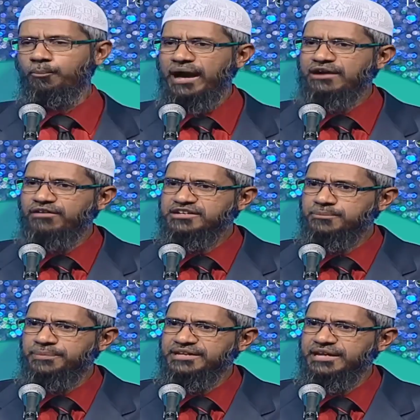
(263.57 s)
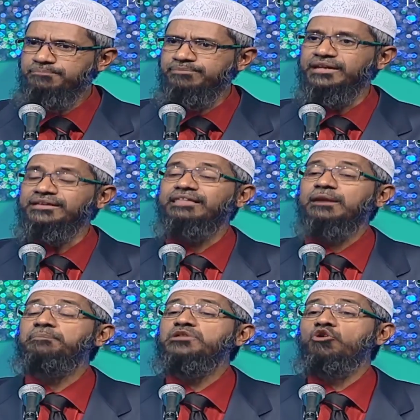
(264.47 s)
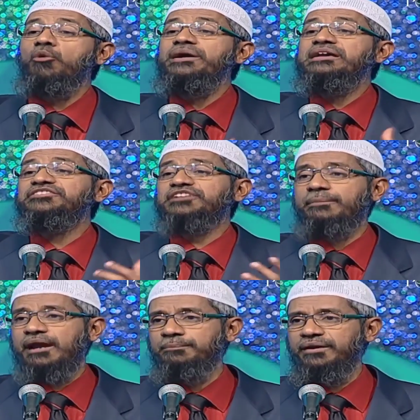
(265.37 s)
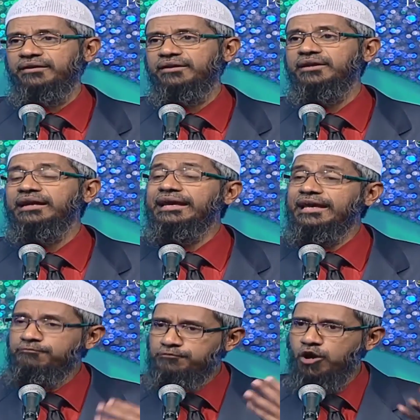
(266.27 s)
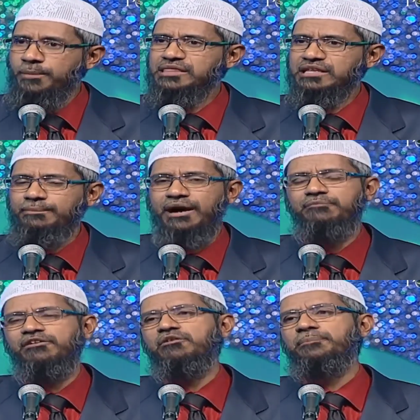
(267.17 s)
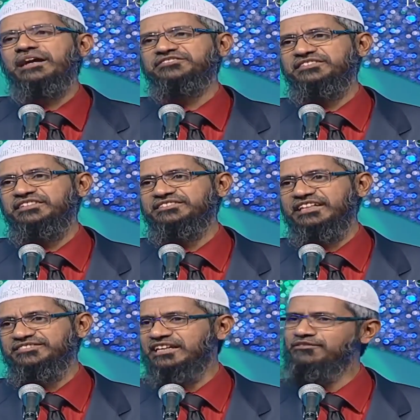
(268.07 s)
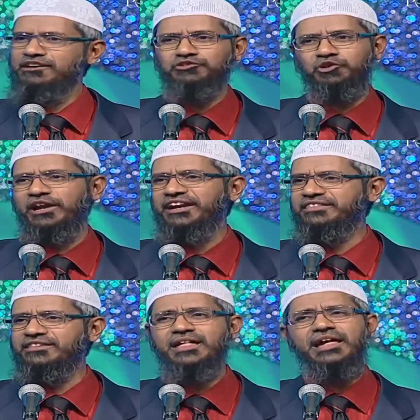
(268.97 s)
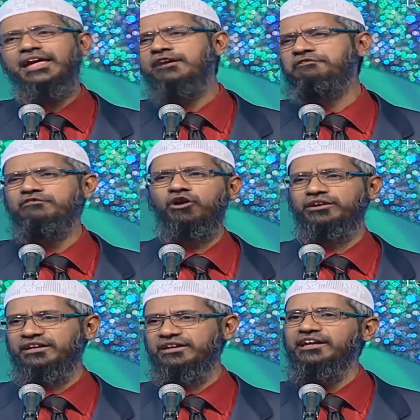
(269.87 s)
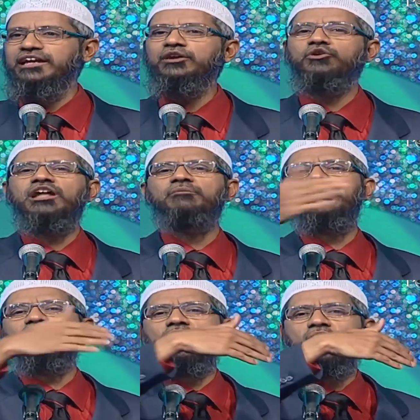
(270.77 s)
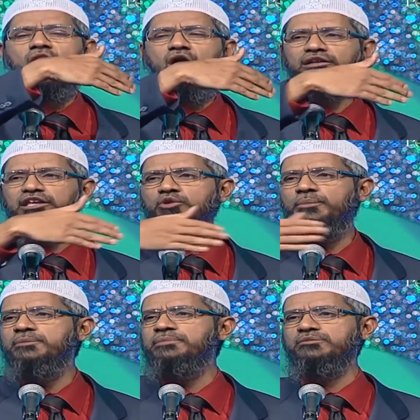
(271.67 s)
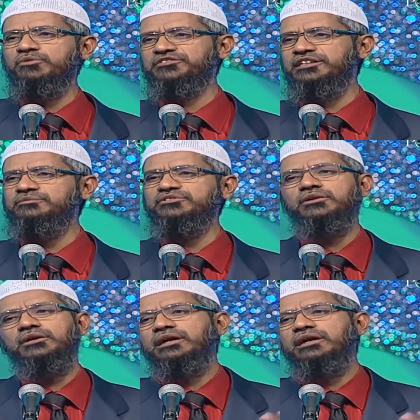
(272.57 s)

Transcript: By worshipping him, that means obeying his commandments. If we obey his commandment, we pass in this test. Otherwise, the Quran says, if he wanted, he could have made all the human beings Muslims